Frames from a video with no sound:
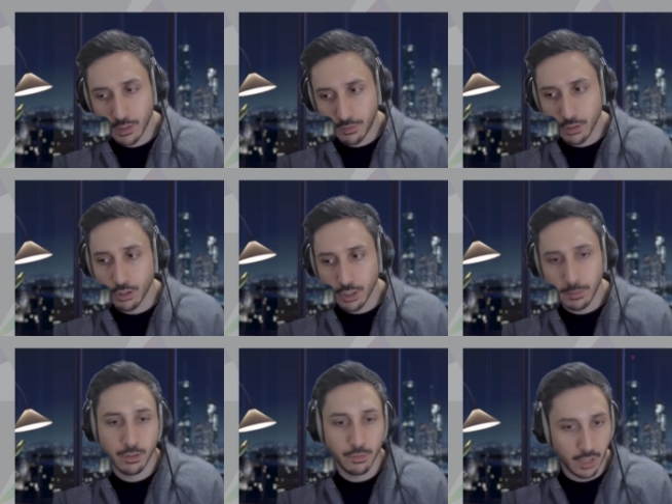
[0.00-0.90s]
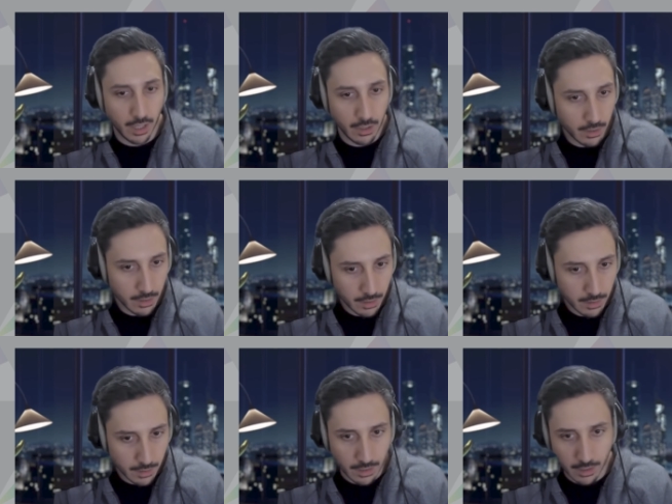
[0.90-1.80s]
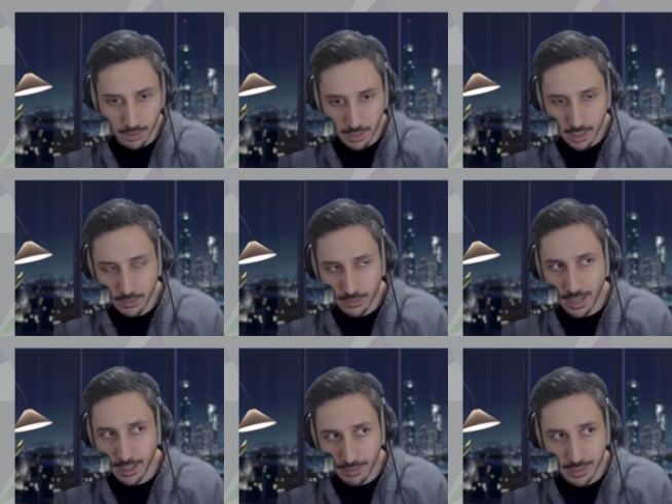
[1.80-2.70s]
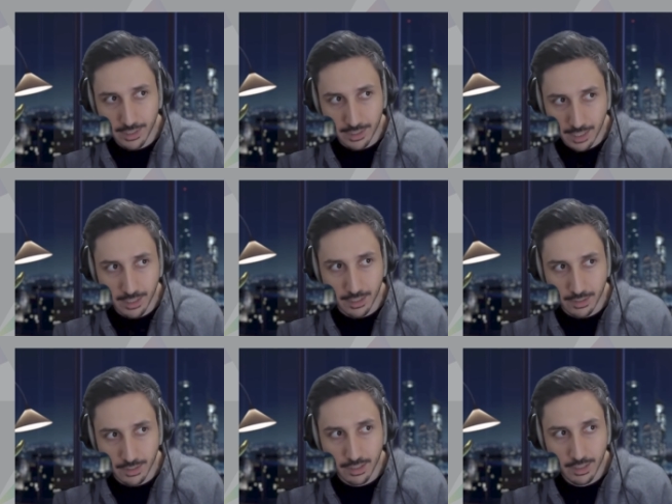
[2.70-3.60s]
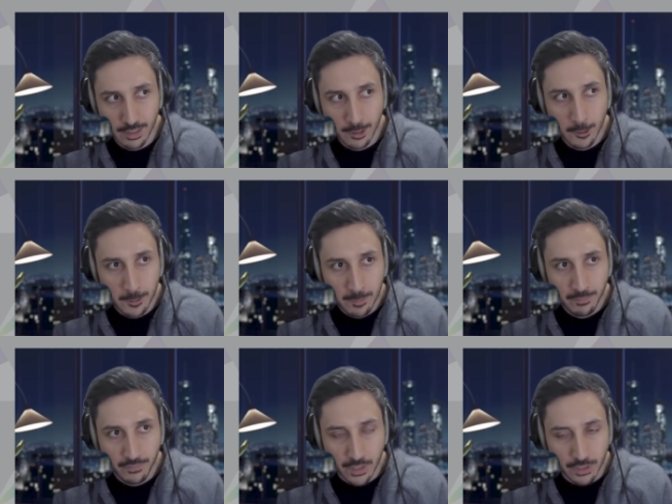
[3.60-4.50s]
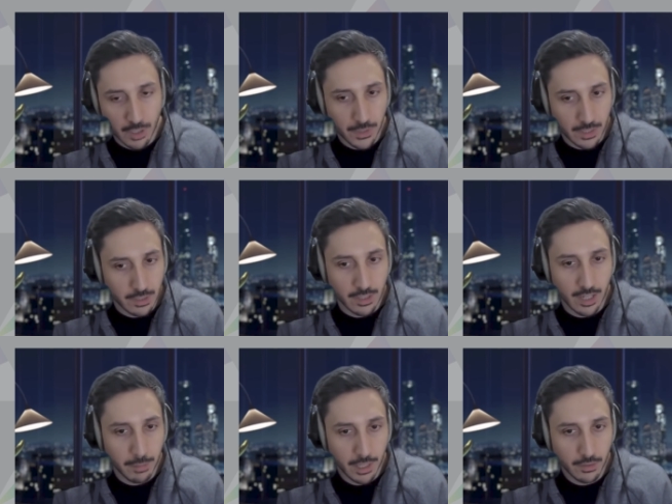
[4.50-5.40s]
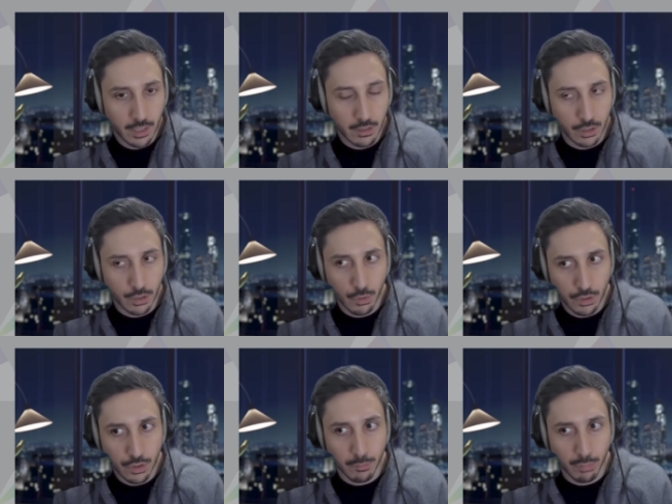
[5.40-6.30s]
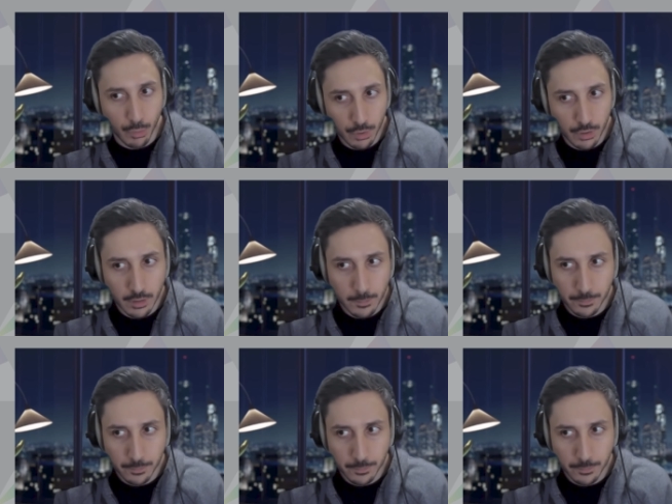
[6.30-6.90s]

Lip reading: feel good about who they are in their lives, I really think there's something to say about that, because across the board,